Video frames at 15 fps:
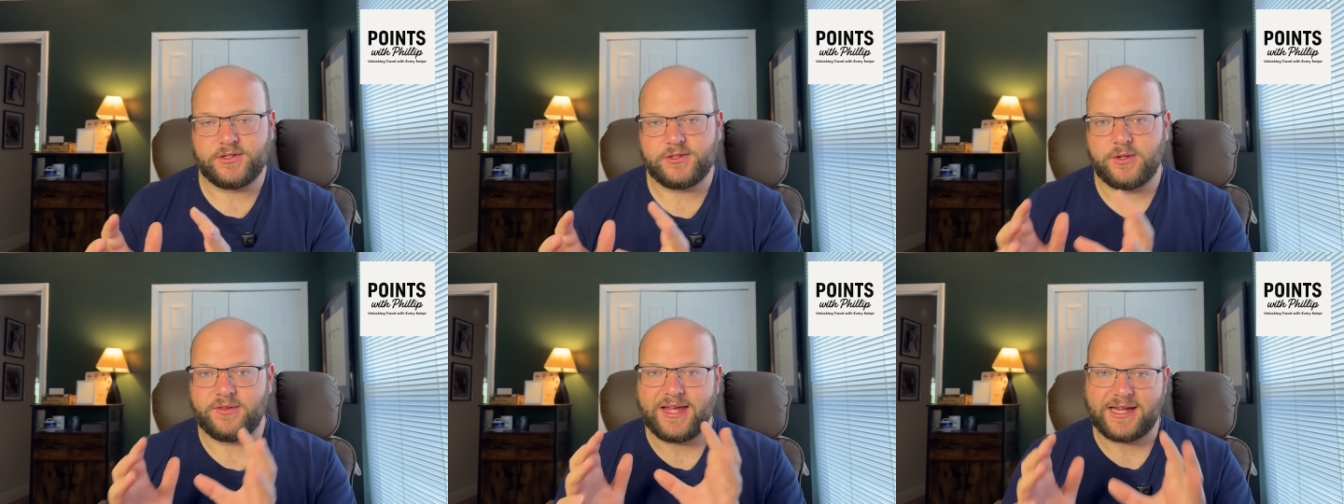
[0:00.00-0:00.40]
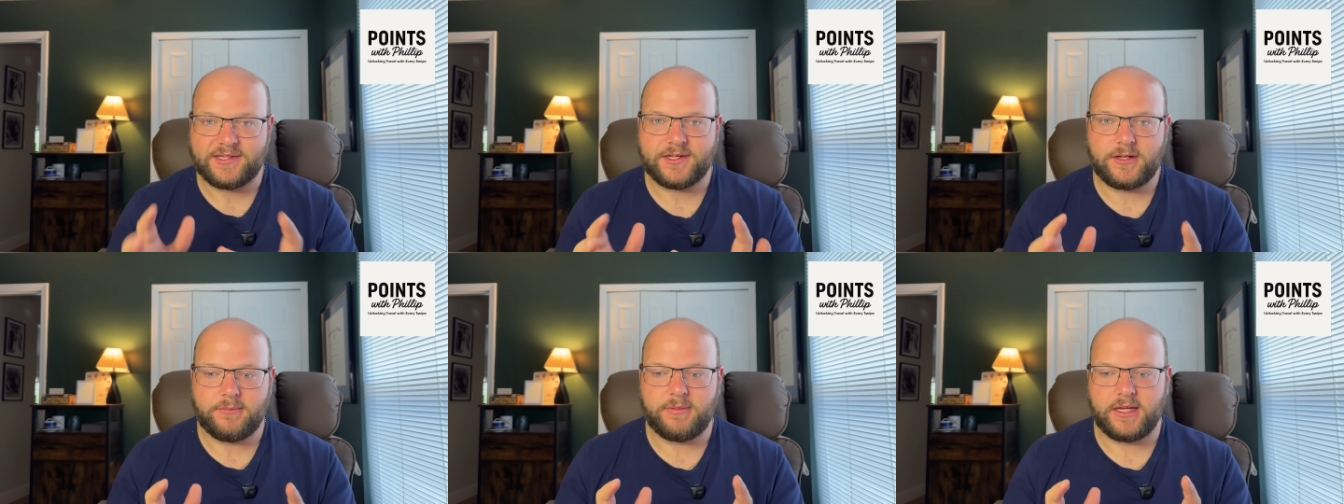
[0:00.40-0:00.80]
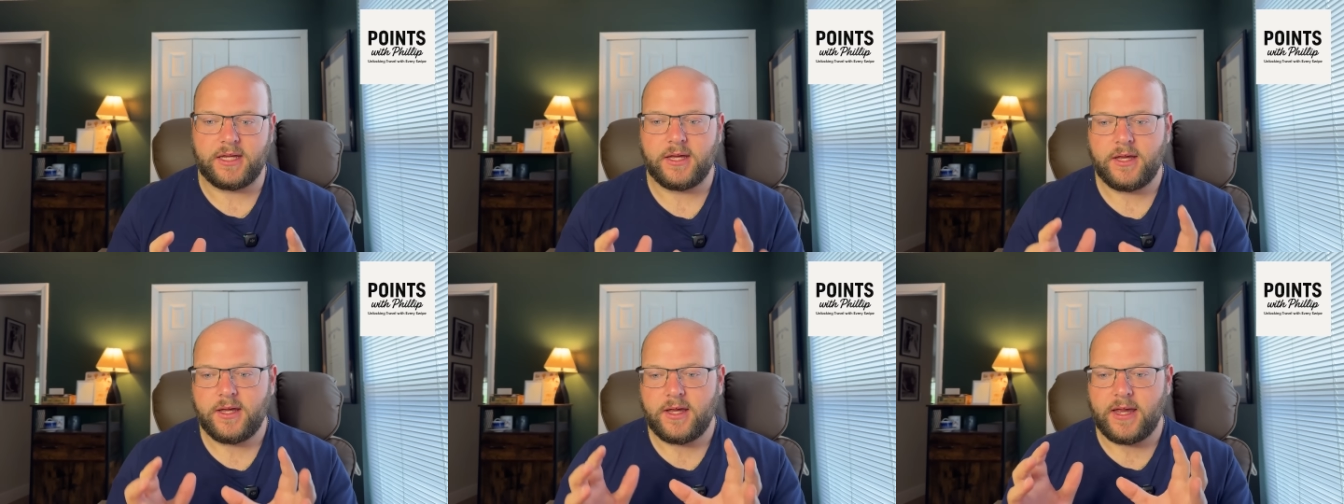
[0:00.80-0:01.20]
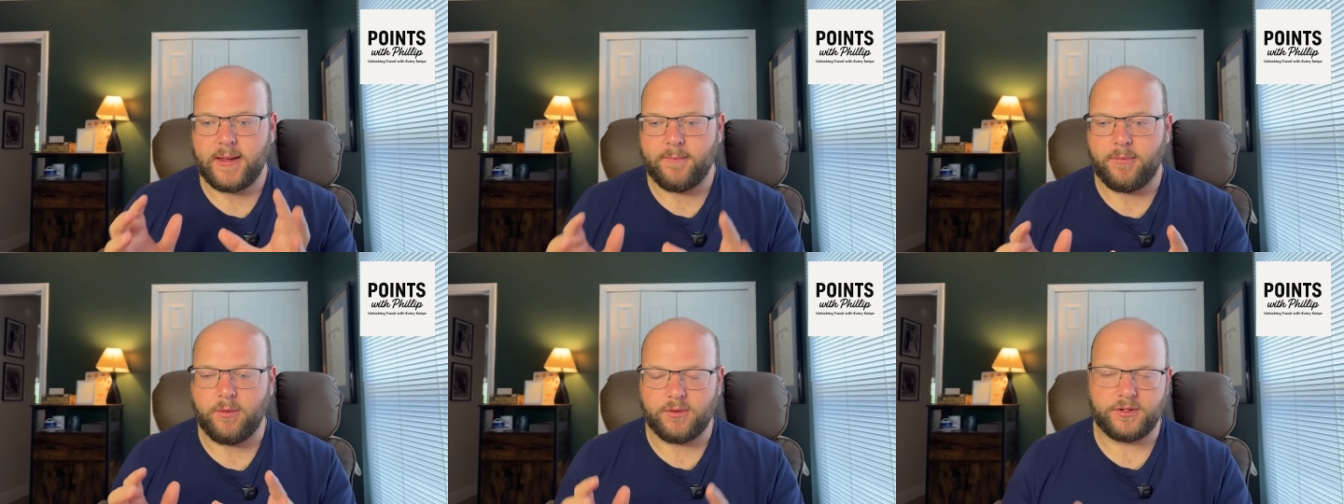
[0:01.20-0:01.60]
And so that's going to be
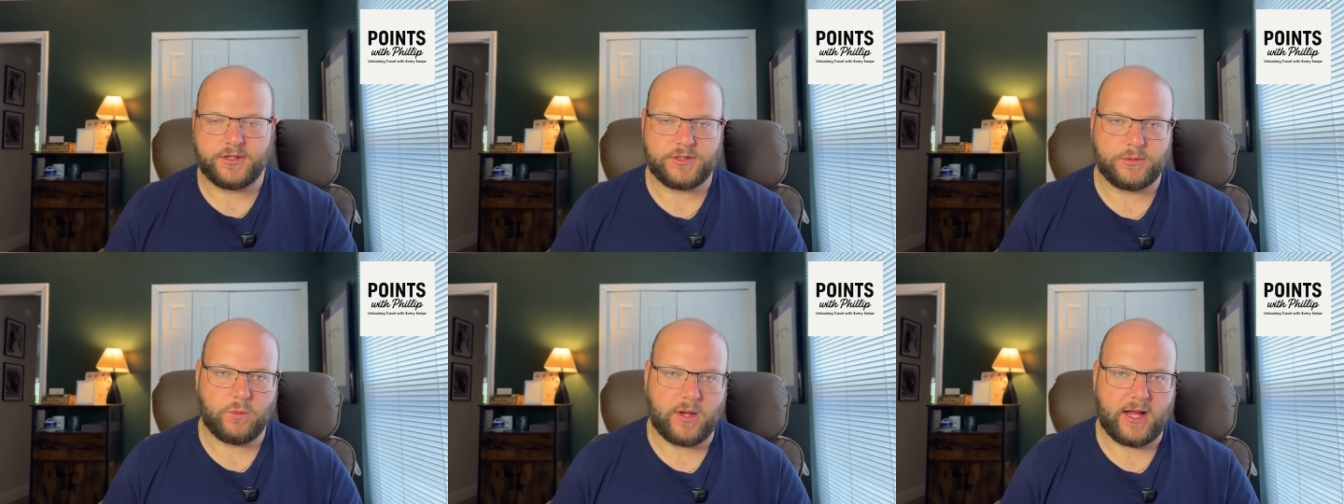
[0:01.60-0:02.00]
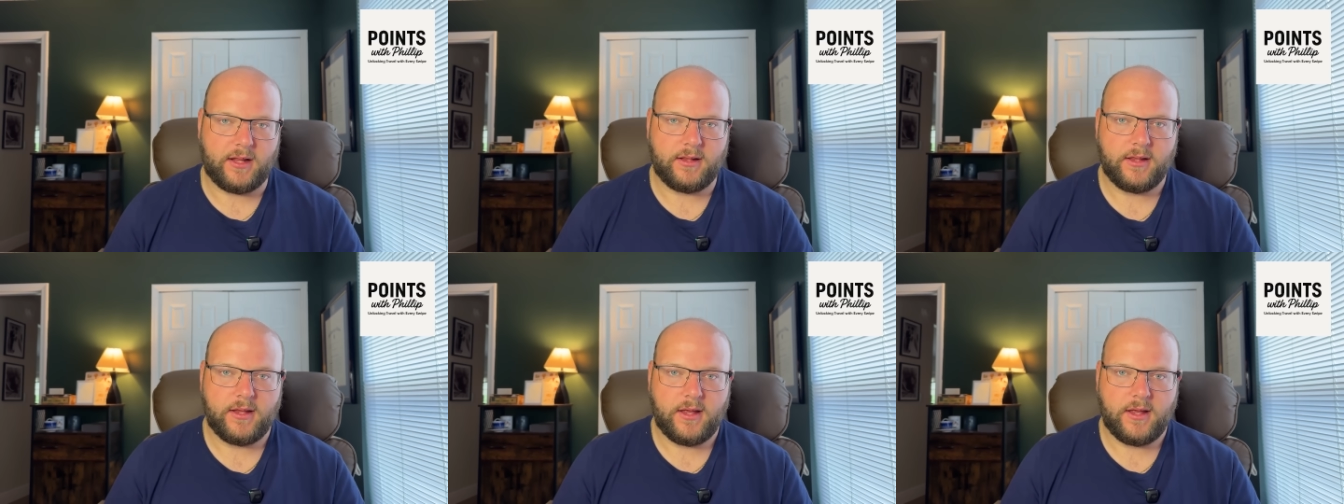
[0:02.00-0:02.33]
important as well.